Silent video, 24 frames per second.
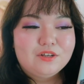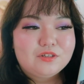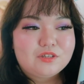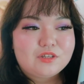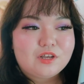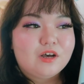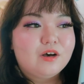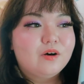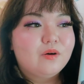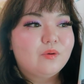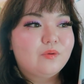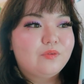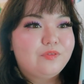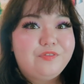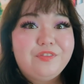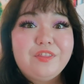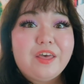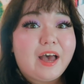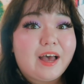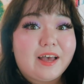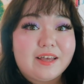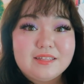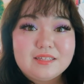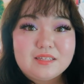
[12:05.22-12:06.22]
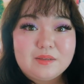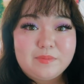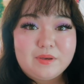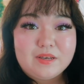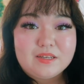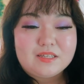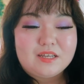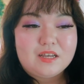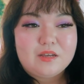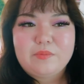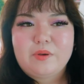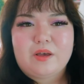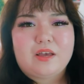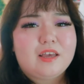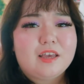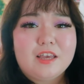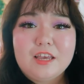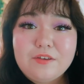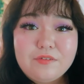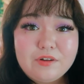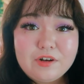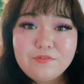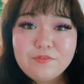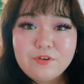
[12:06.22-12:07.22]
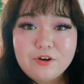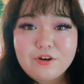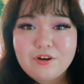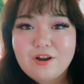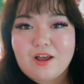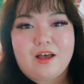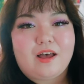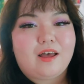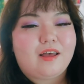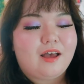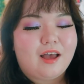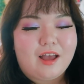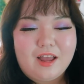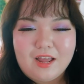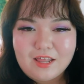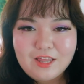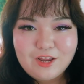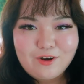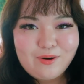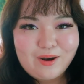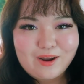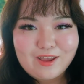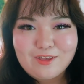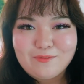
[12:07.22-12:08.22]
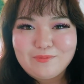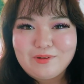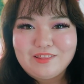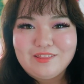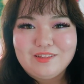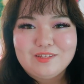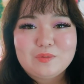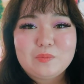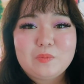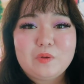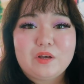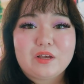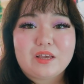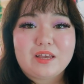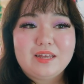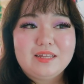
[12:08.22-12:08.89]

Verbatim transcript: So that's amazing. But even if you're not, I highly recommend this book.